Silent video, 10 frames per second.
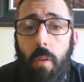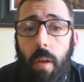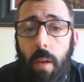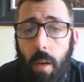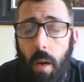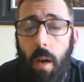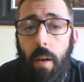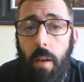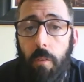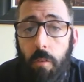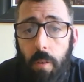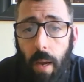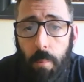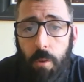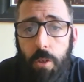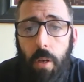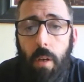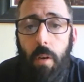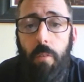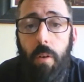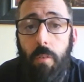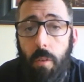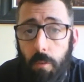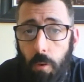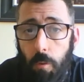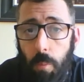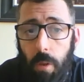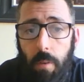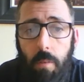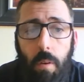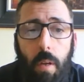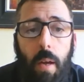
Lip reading: in God establishing covenants in the first place.